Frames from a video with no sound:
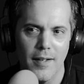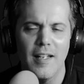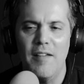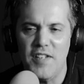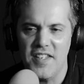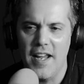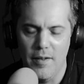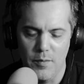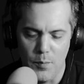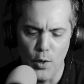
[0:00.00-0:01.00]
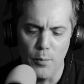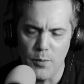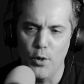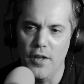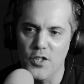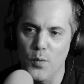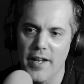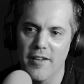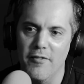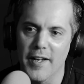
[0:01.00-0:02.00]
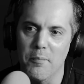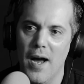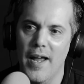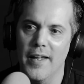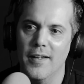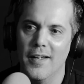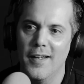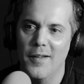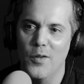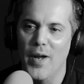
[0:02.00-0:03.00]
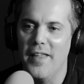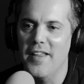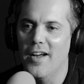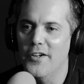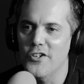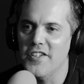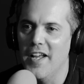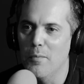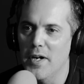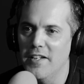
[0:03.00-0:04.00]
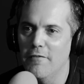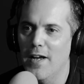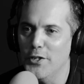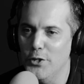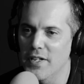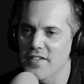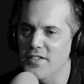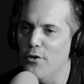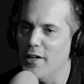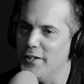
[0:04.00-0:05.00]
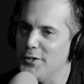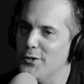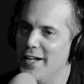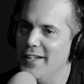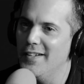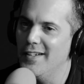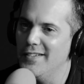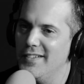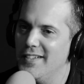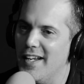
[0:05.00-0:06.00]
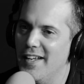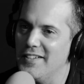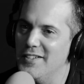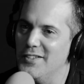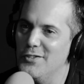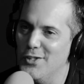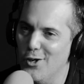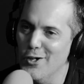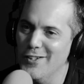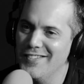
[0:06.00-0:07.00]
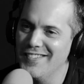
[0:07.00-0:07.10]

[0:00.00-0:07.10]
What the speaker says: To put it this way, if like the way that I understand money and value is directly connected to art.